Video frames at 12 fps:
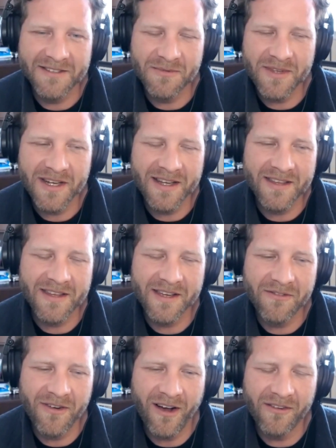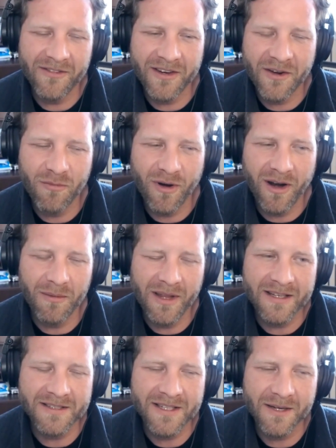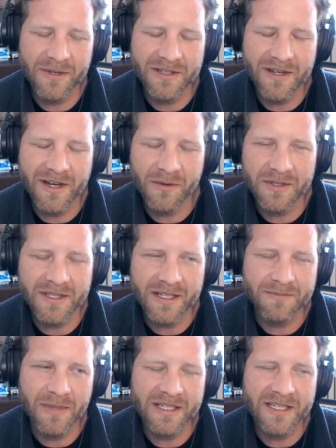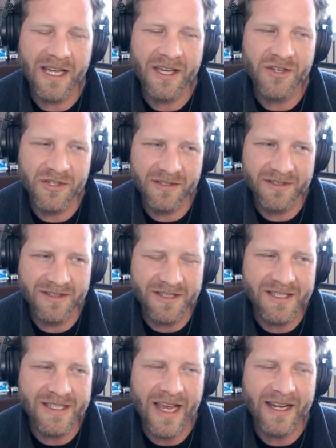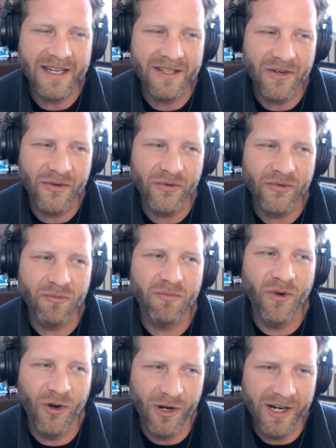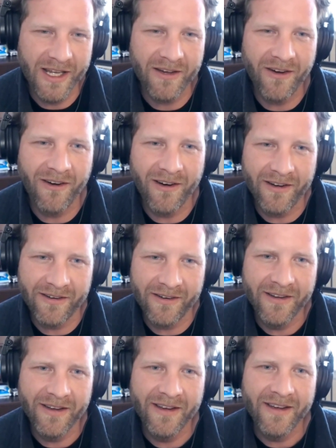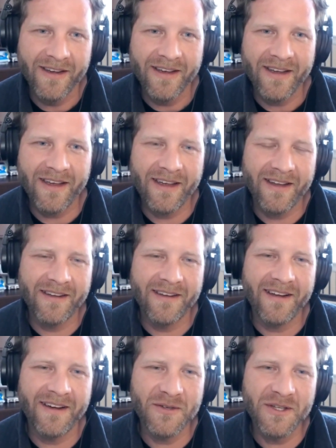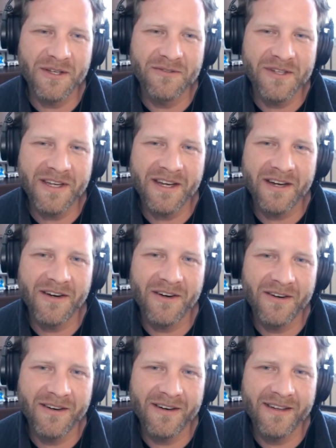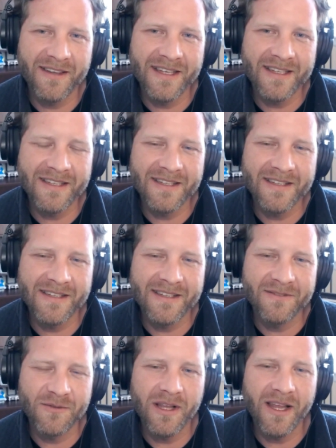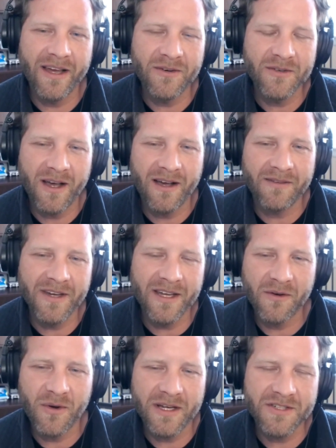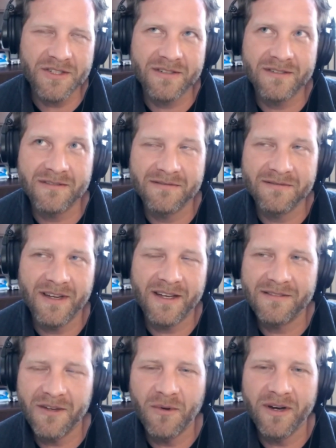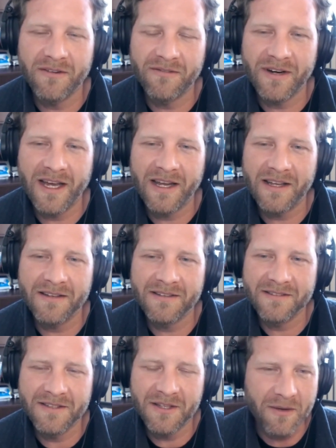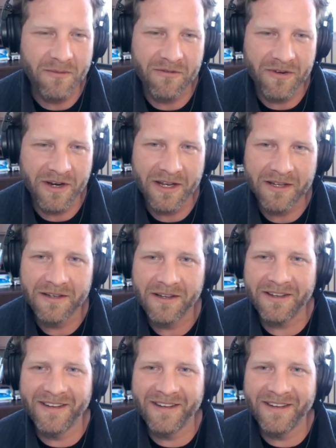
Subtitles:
Something I think of often, you brought up last time we talked, was expectations and setting those early on. And I would love to hear, well, I've got a question. I don't want to forget it. Don't let me forget it.